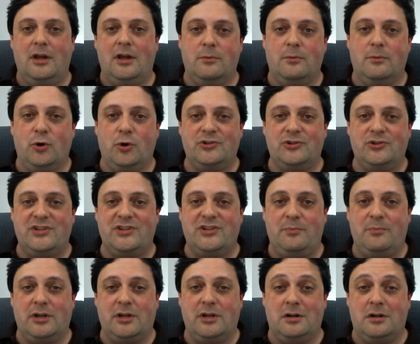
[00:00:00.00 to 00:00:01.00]
the books
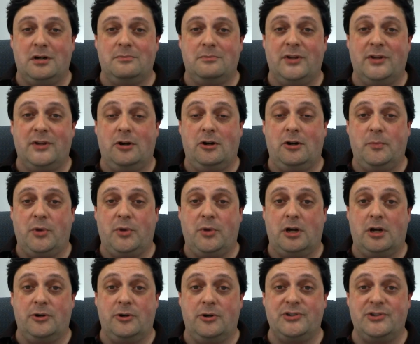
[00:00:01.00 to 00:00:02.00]
that become the Harry
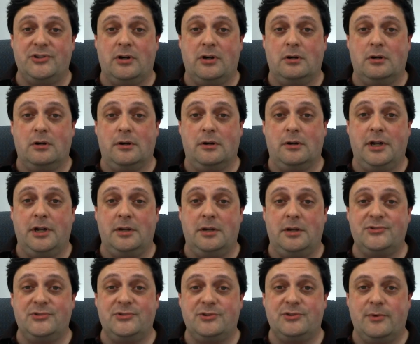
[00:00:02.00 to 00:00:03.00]
Potters and the Hunger
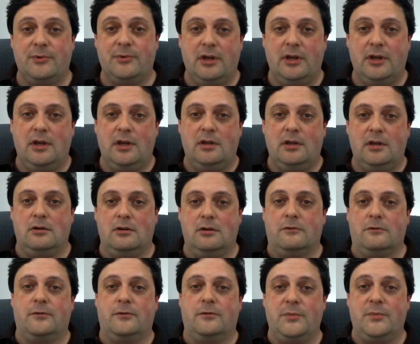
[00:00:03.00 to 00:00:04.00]
Games,
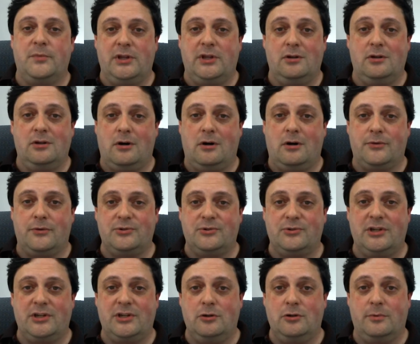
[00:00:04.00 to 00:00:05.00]
from the
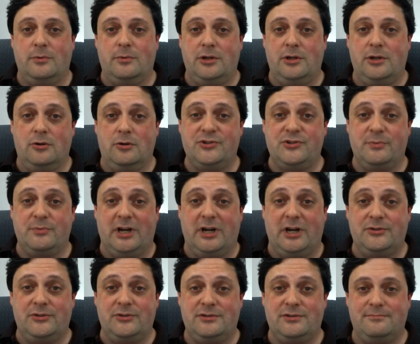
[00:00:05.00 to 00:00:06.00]
authors that nobody knows
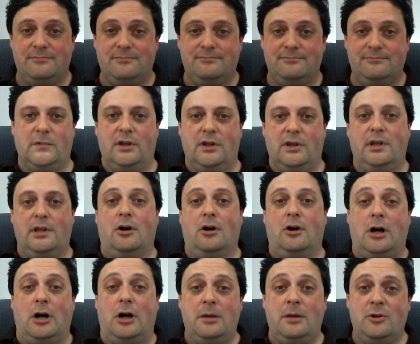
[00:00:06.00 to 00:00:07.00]
about.
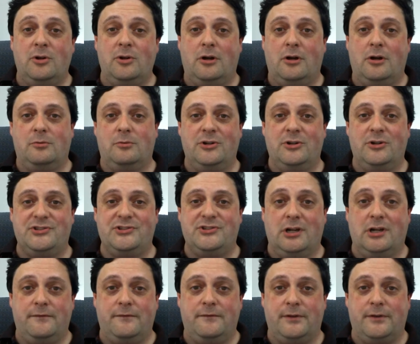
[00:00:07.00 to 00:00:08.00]
Now, I am an author
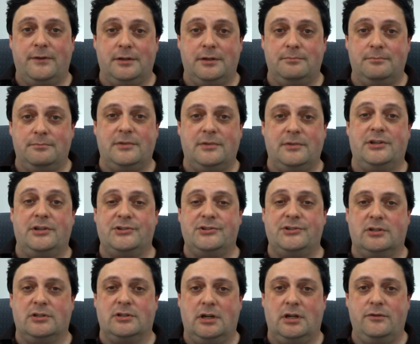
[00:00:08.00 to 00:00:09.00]
myself, and
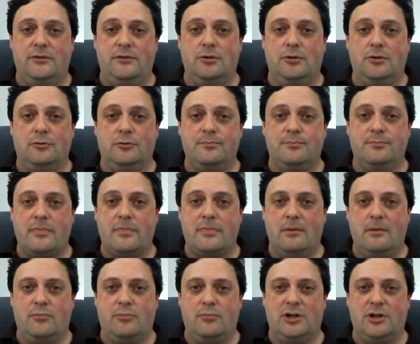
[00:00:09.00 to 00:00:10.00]
as a lot of you know,
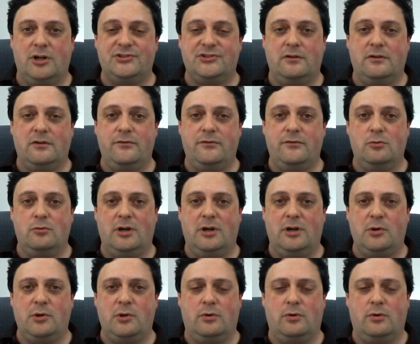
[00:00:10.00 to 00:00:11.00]
but some of you
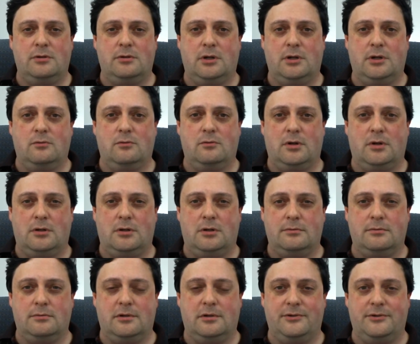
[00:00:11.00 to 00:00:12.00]
might be wondering,
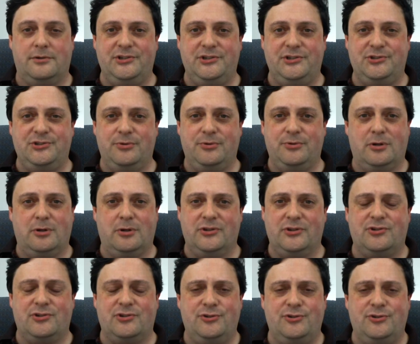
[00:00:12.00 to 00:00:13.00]
well, he's doing all
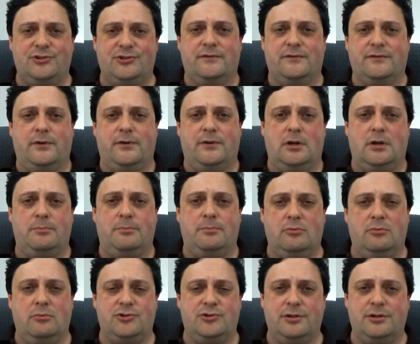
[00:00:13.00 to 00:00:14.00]
this to justify
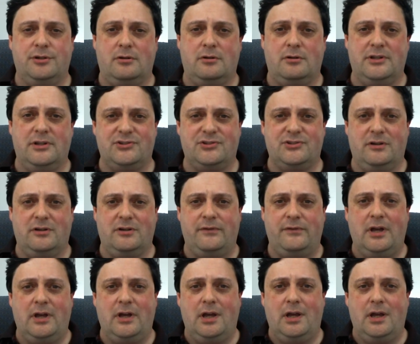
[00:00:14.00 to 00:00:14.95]
publishing and all that stuff.